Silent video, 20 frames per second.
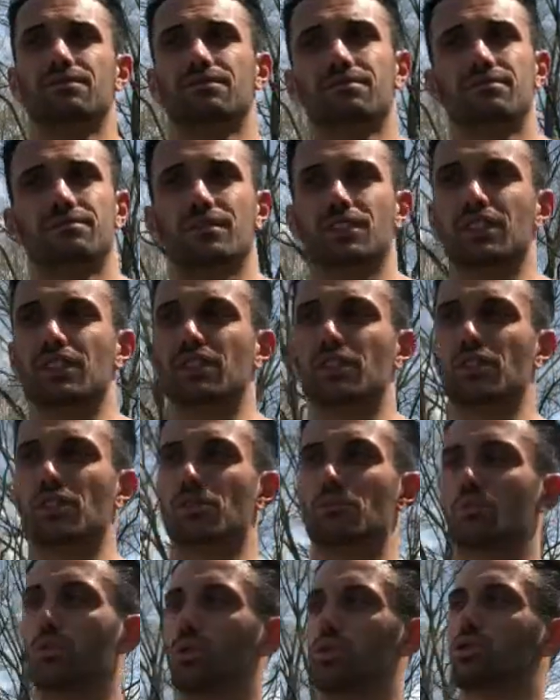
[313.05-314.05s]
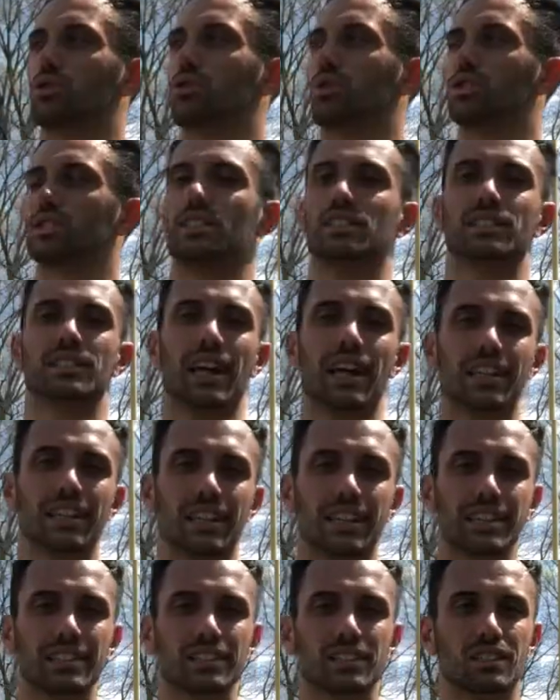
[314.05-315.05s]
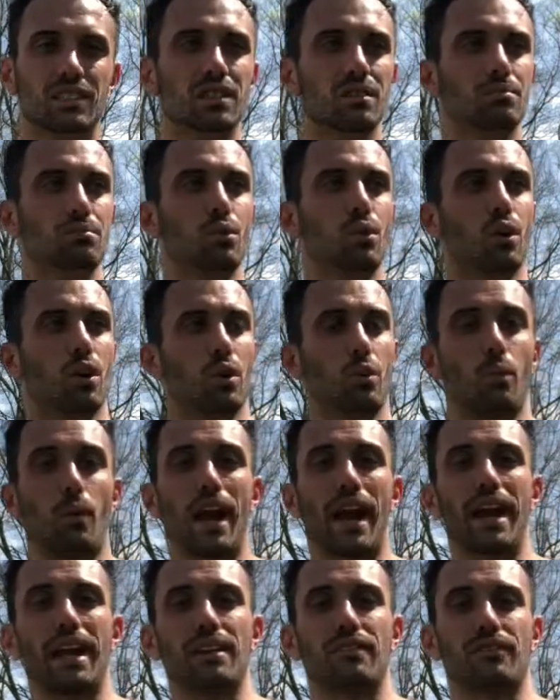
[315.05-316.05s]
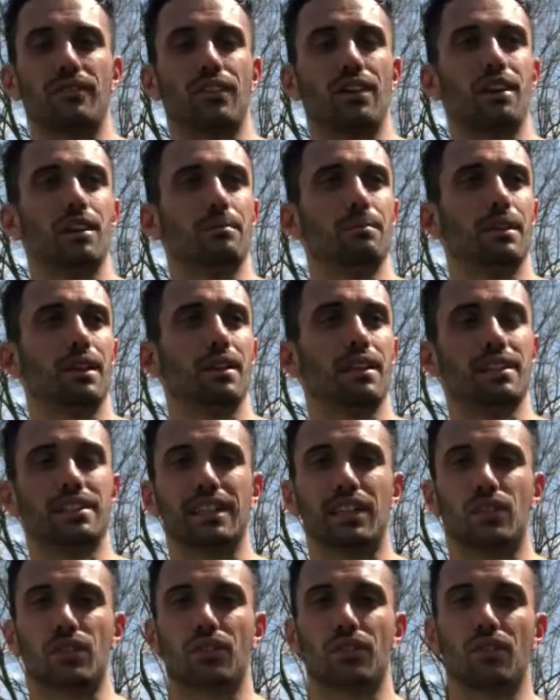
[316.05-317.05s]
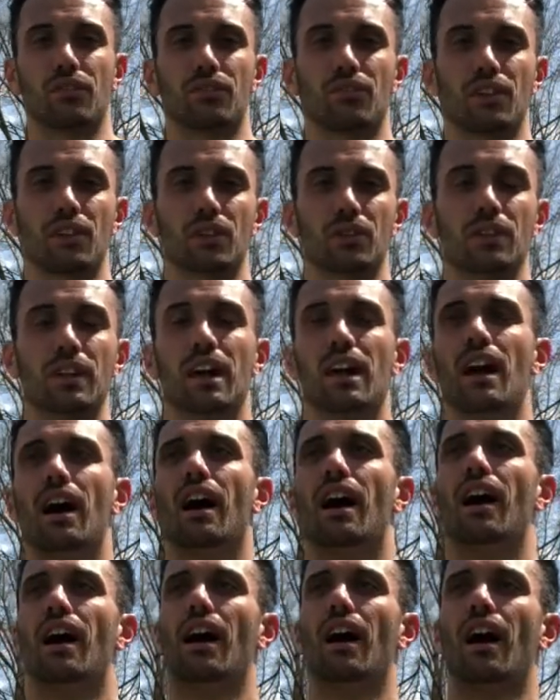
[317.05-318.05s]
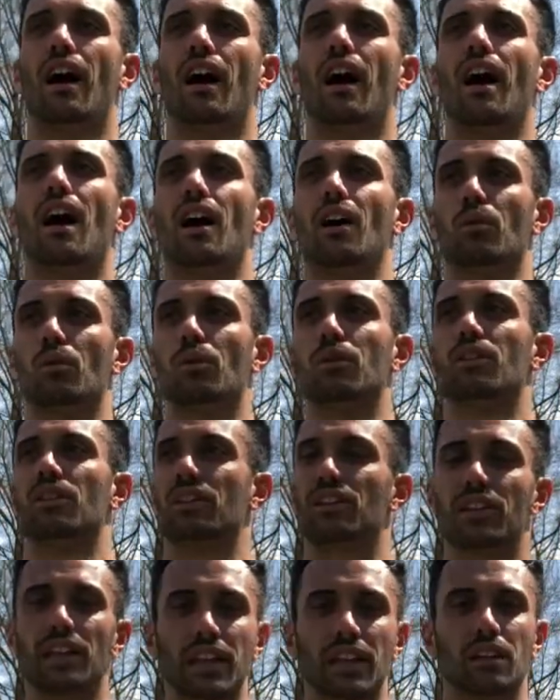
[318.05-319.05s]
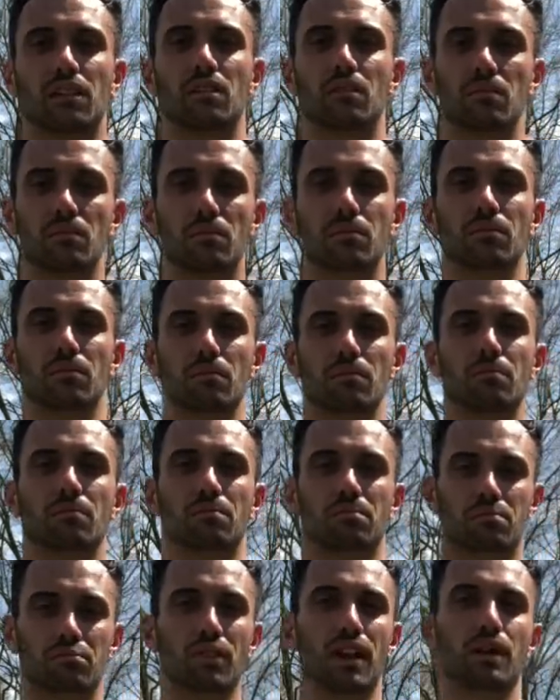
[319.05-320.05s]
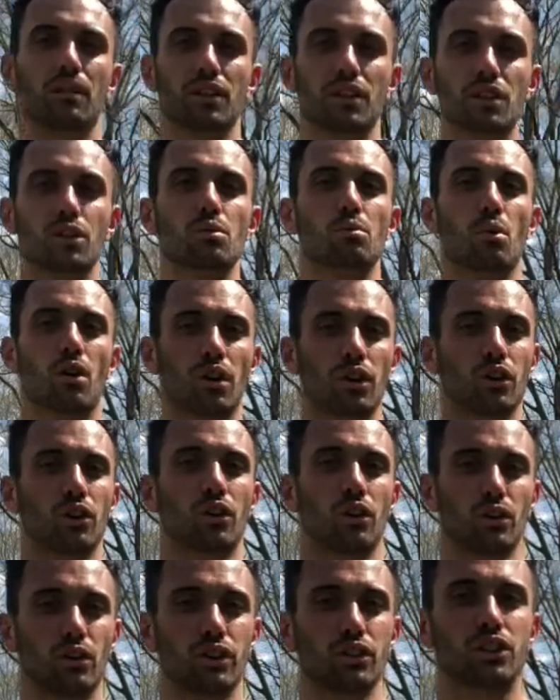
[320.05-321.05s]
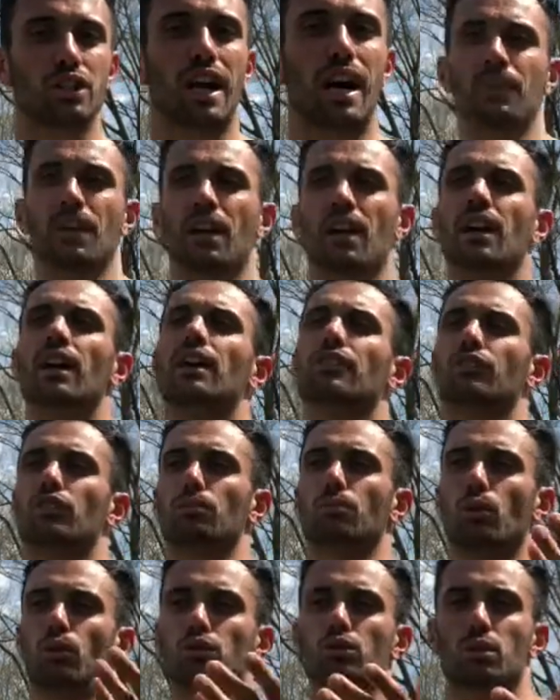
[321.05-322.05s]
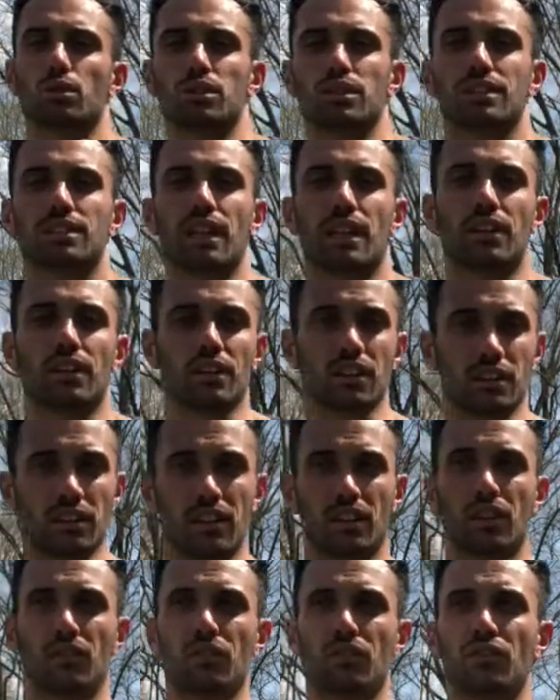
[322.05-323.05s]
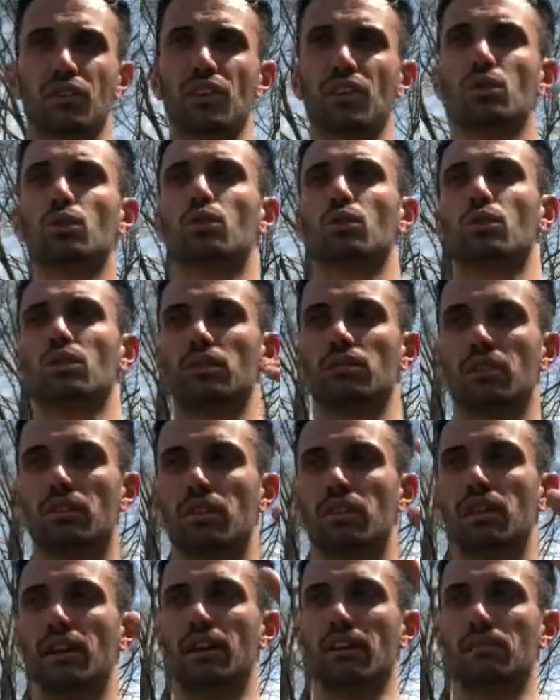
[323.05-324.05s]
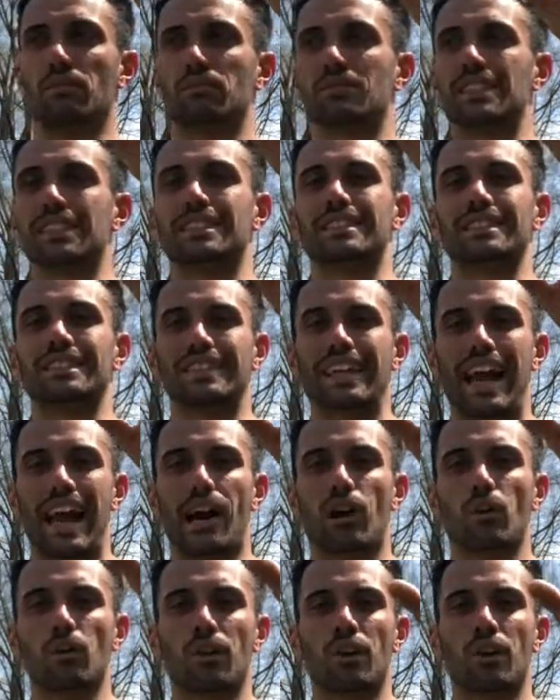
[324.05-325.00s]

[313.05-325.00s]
you're more towards the sidelines, more away from the center of the field, I would think probably you want to curl a shot. If you're more towards the center of the field or a distance out,